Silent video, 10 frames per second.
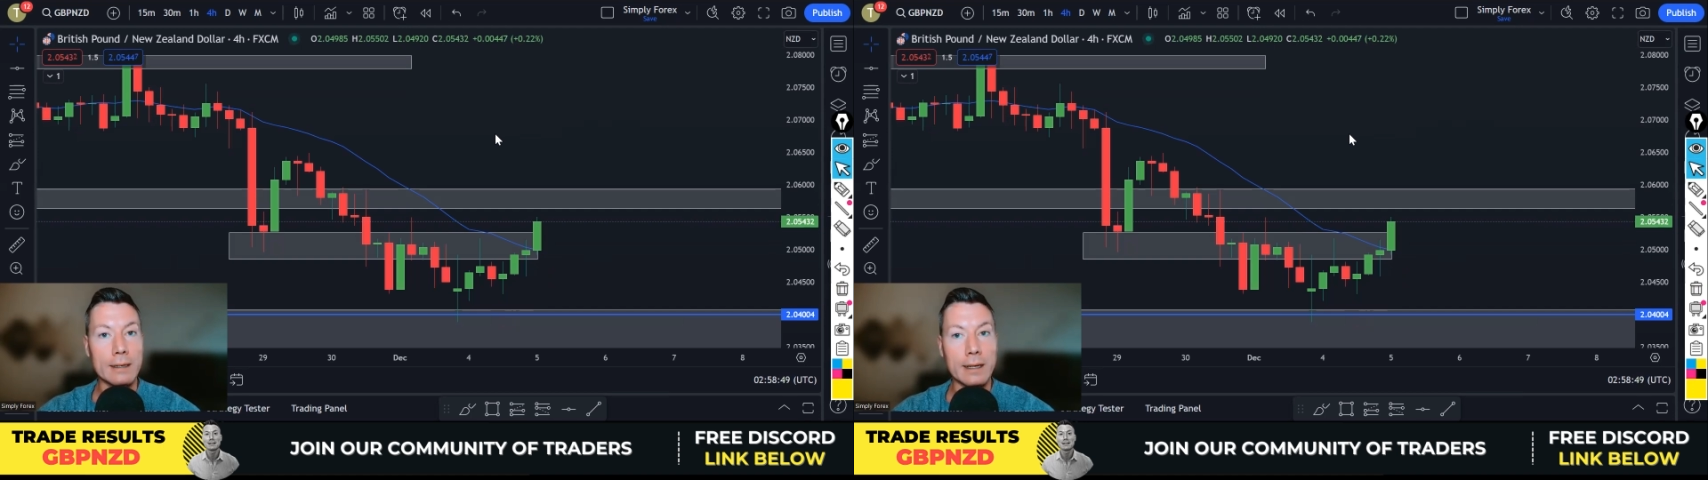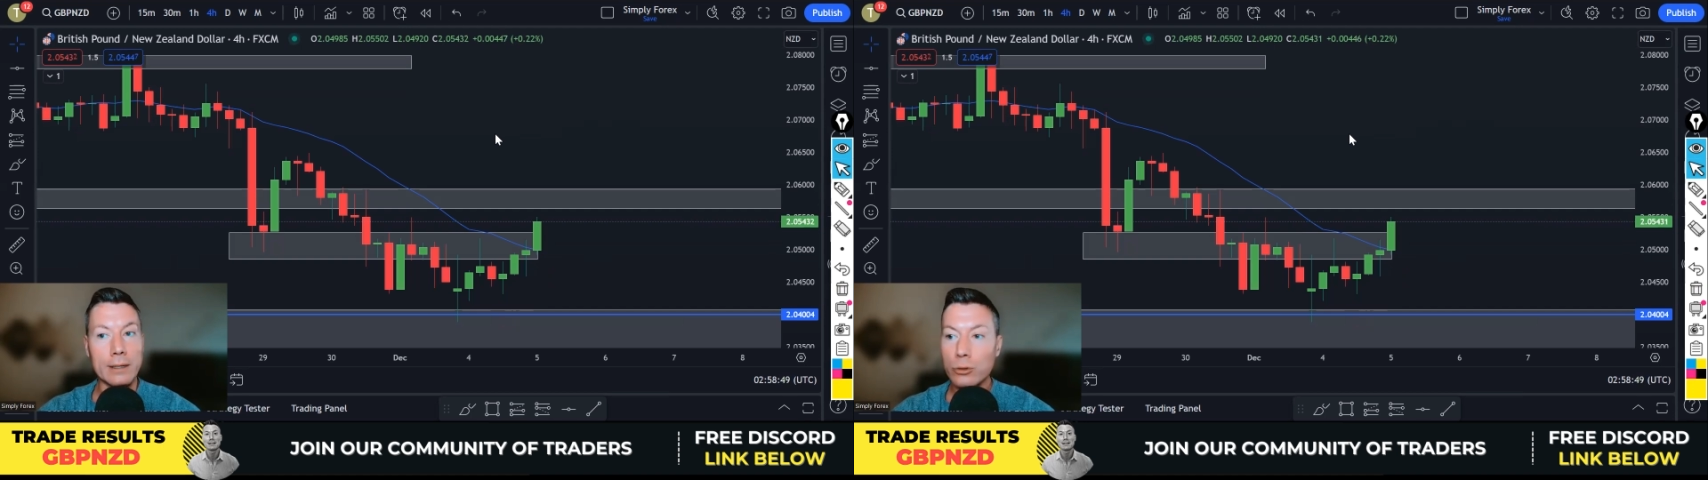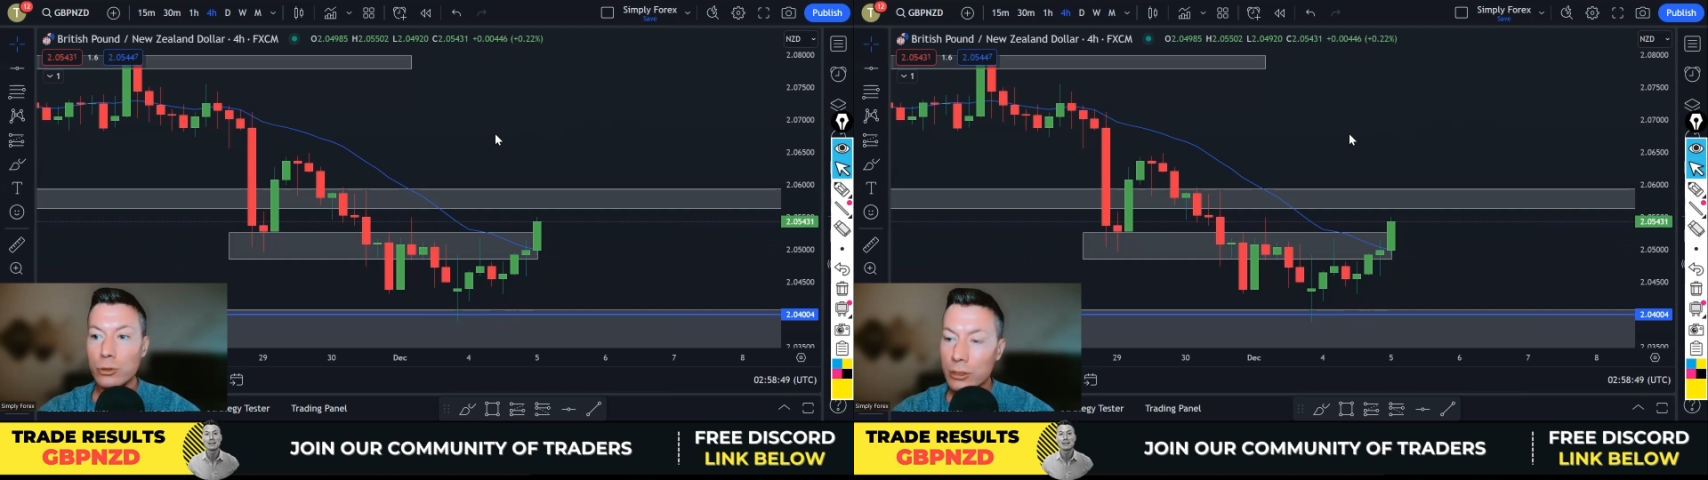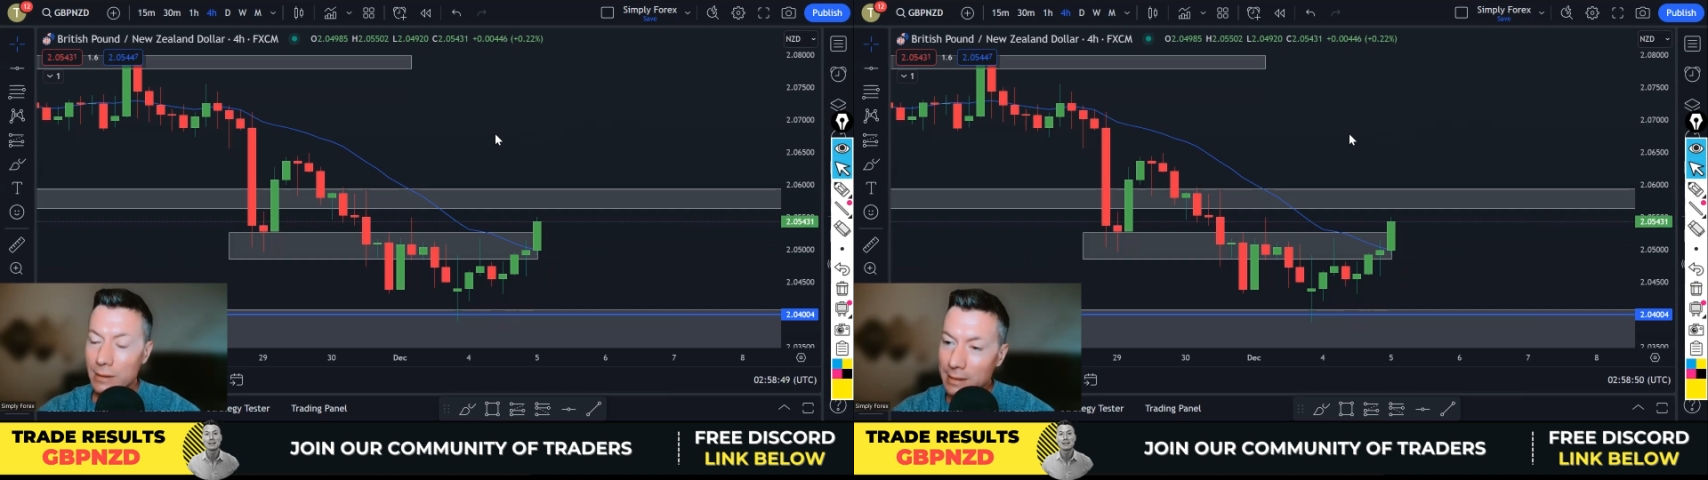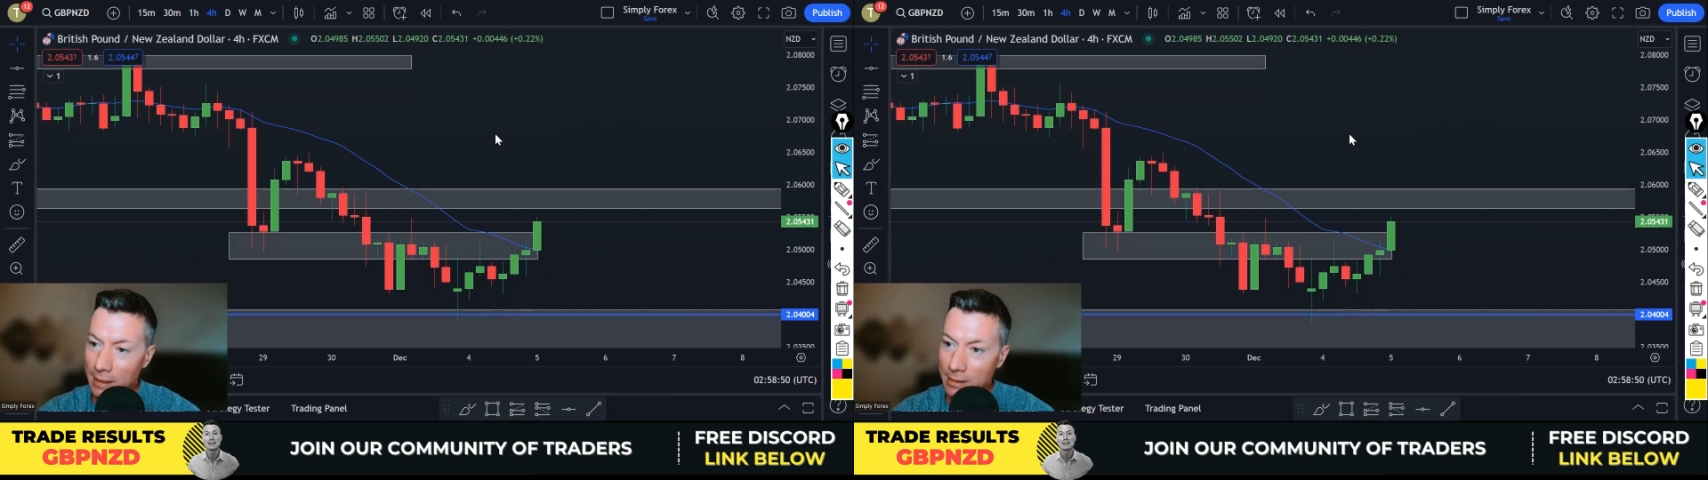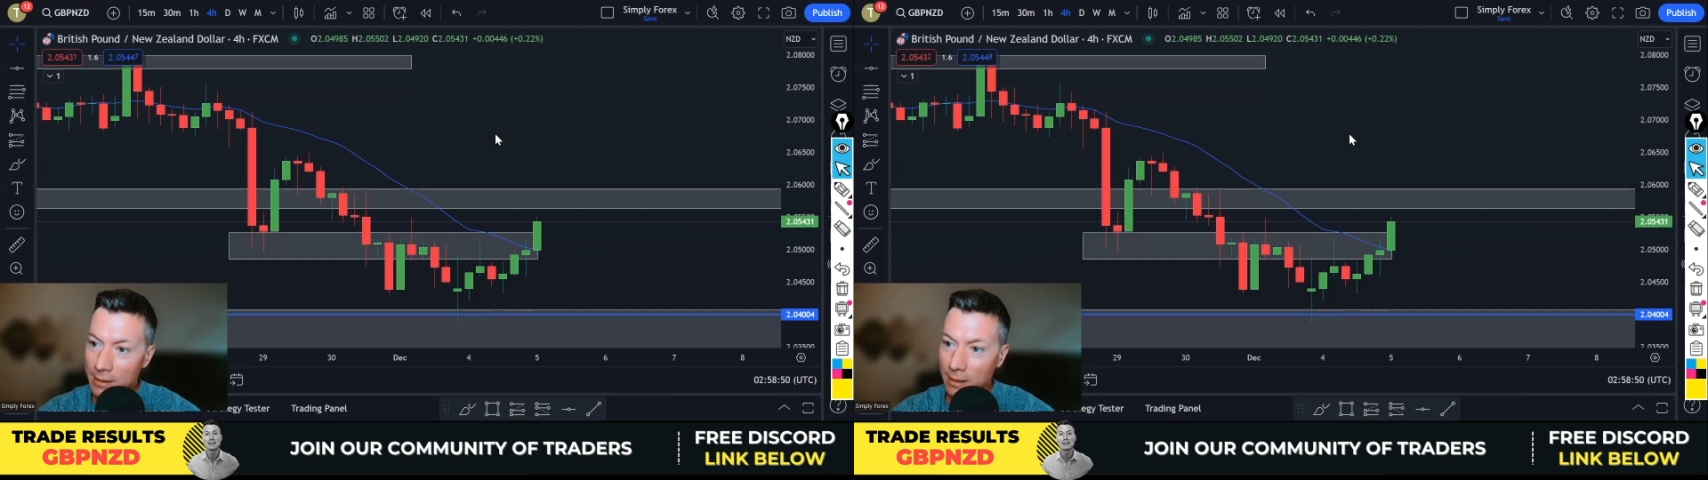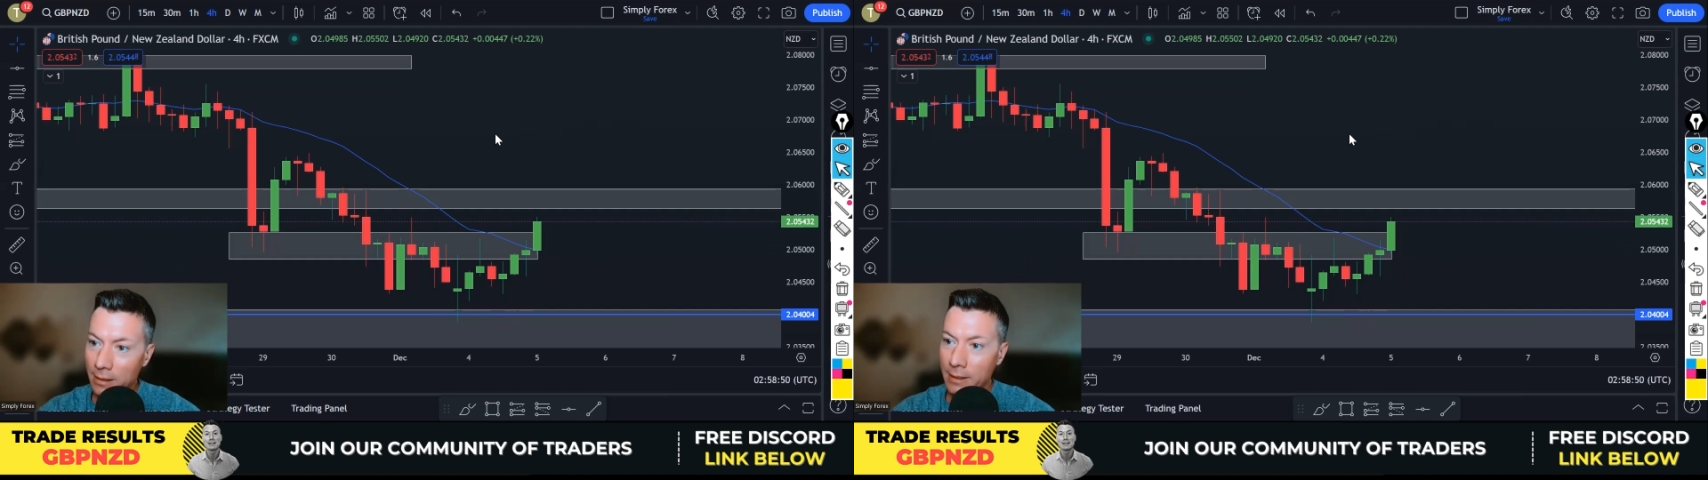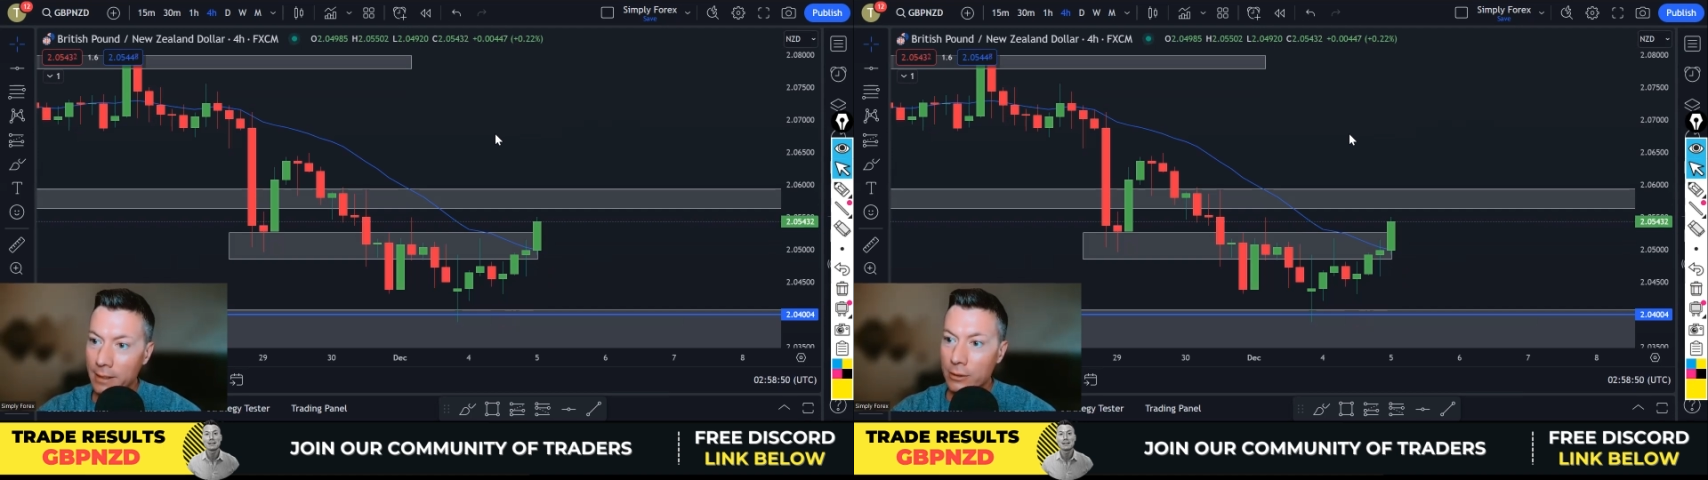and you just need to